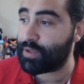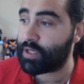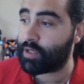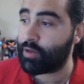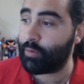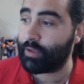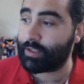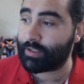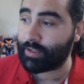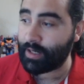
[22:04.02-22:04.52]

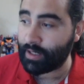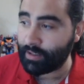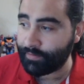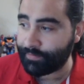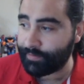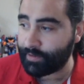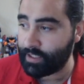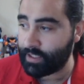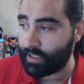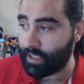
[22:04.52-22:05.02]
speaking with
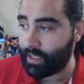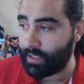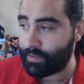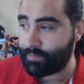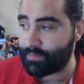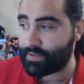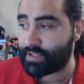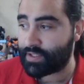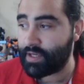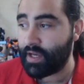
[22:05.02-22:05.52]
Kinda Funny
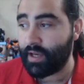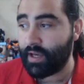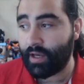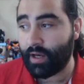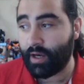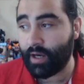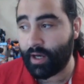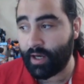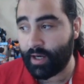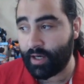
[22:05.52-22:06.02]
Games
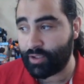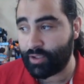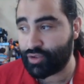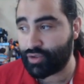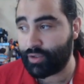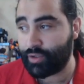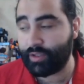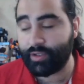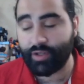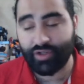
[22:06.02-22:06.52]

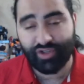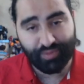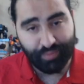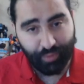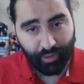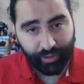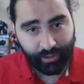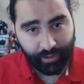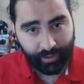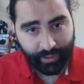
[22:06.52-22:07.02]
during their
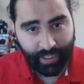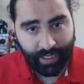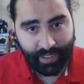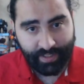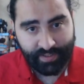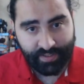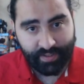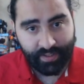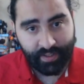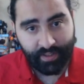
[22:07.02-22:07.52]
spoiler
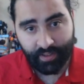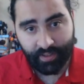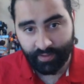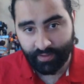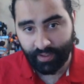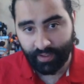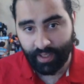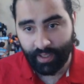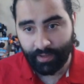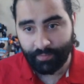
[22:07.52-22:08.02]
cast
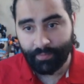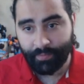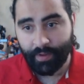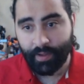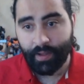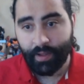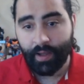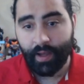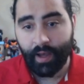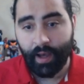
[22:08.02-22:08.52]
of the game.
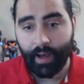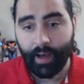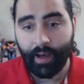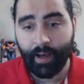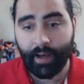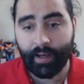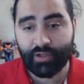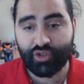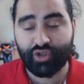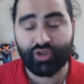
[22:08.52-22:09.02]

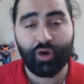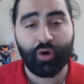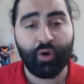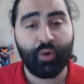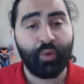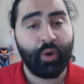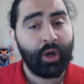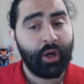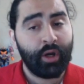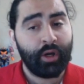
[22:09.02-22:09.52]

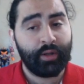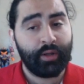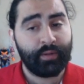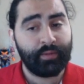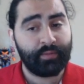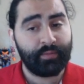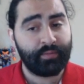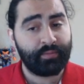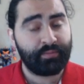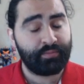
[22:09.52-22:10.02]
So
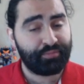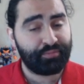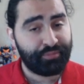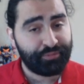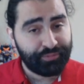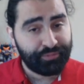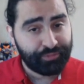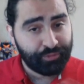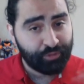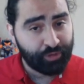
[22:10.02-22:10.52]

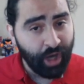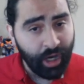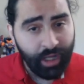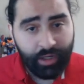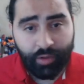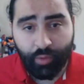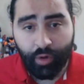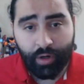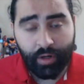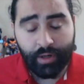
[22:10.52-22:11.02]

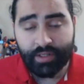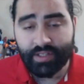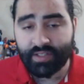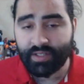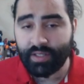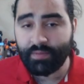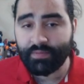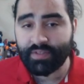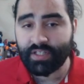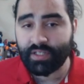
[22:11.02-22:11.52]
God of War
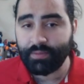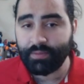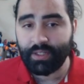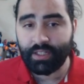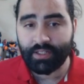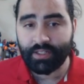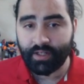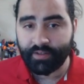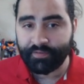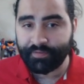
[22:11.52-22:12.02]
seems to
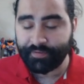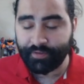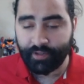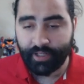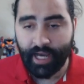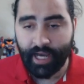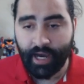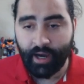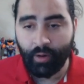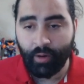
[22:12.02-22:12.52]
be done
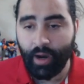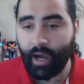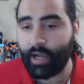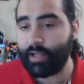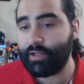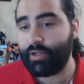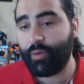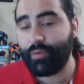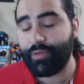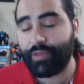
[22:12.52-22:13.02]
for now.
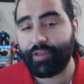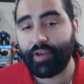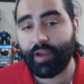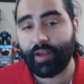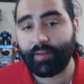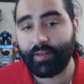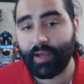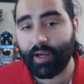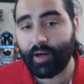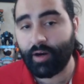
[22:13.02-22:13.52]
I don't
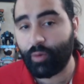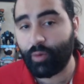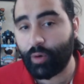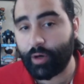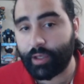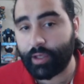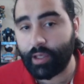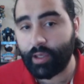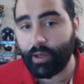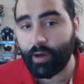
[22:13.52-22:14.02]
think they are
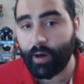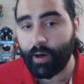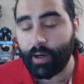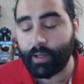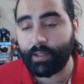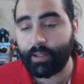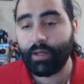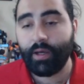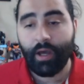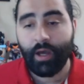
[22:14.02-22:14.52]
working
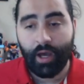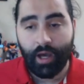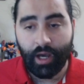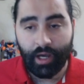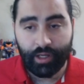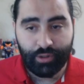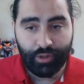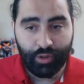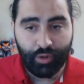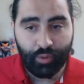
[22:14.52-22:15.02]
on
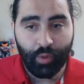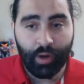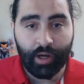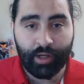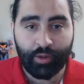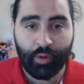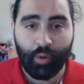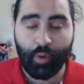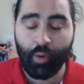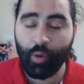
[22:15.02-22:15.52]
a new
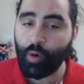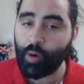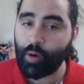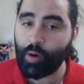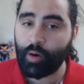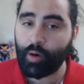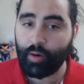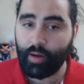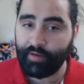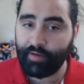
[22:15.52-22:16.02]
one,
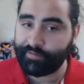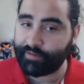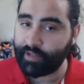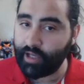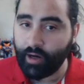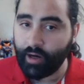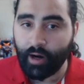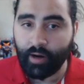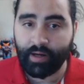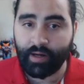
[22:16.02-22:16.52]
or if
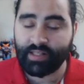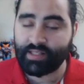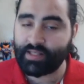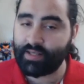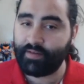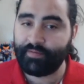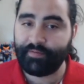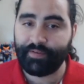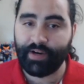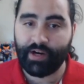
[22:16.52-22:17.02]
they are,
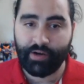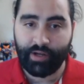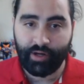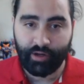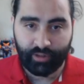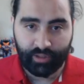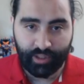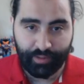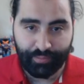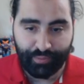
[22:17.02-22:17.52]
it's in
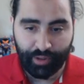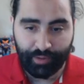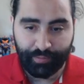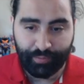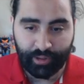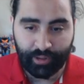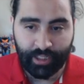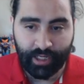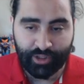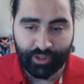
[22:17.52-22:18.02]
very early
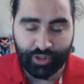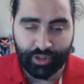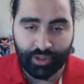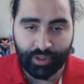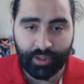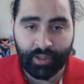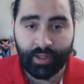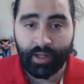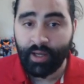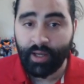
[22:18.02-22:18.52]

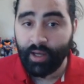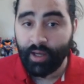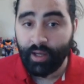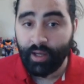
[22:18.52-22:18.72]
pre-production.